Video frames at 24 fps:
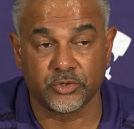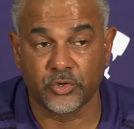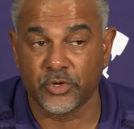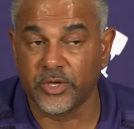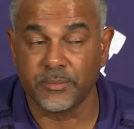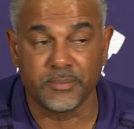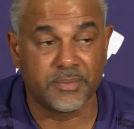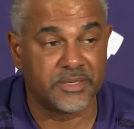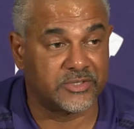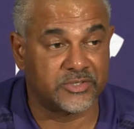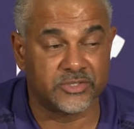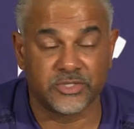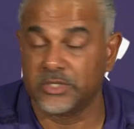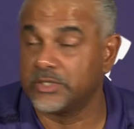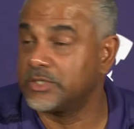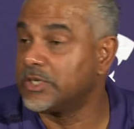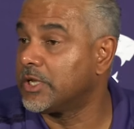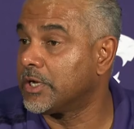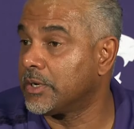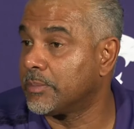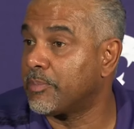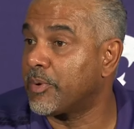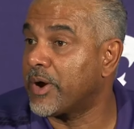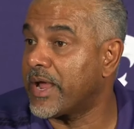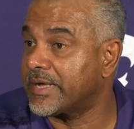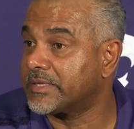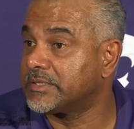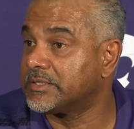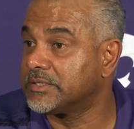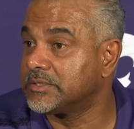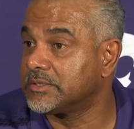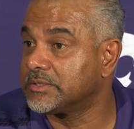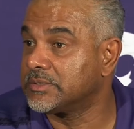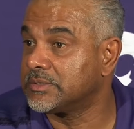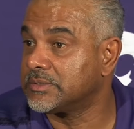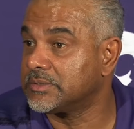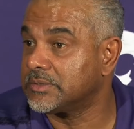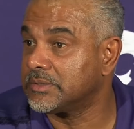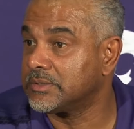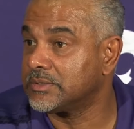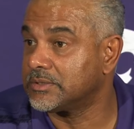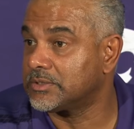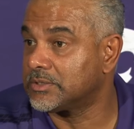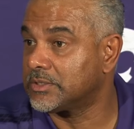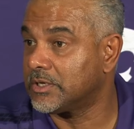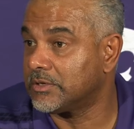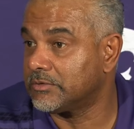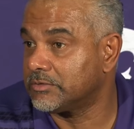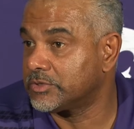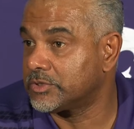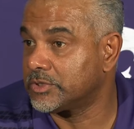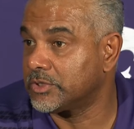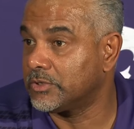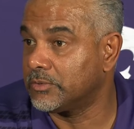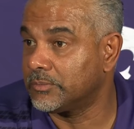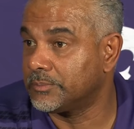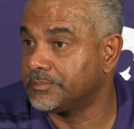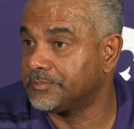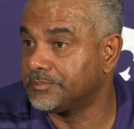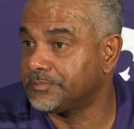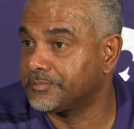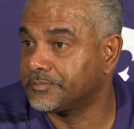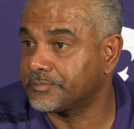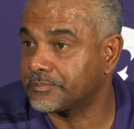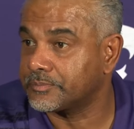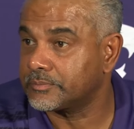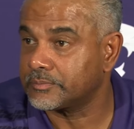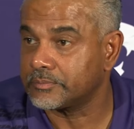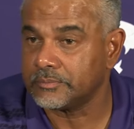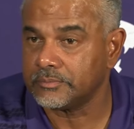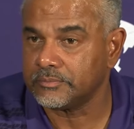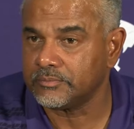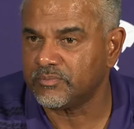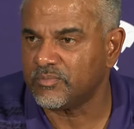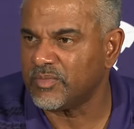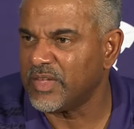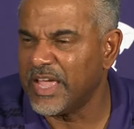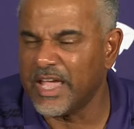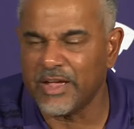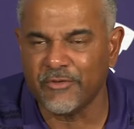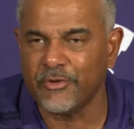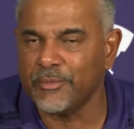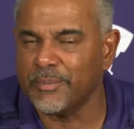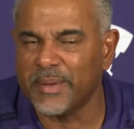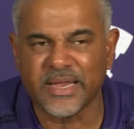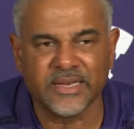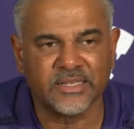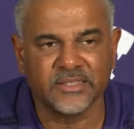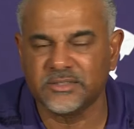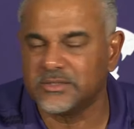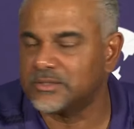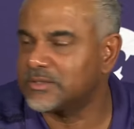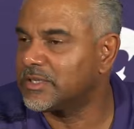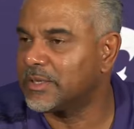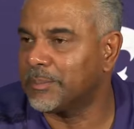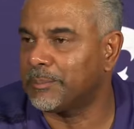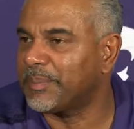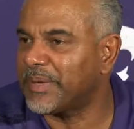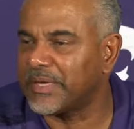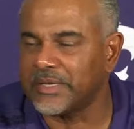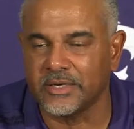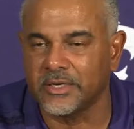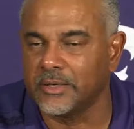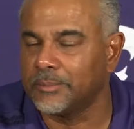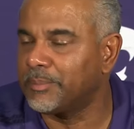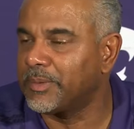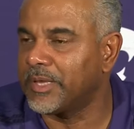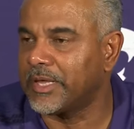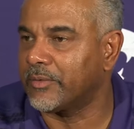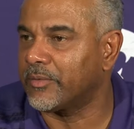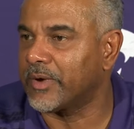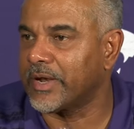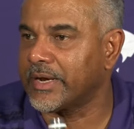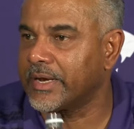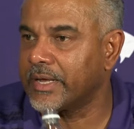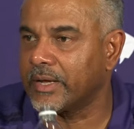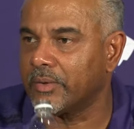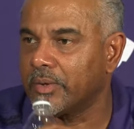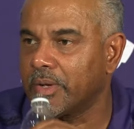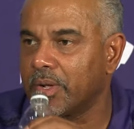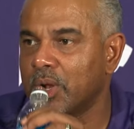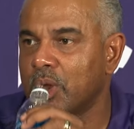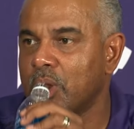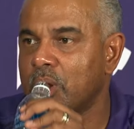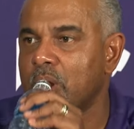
So he missed a ton of practice and stuff. So everybody's competing to play right now.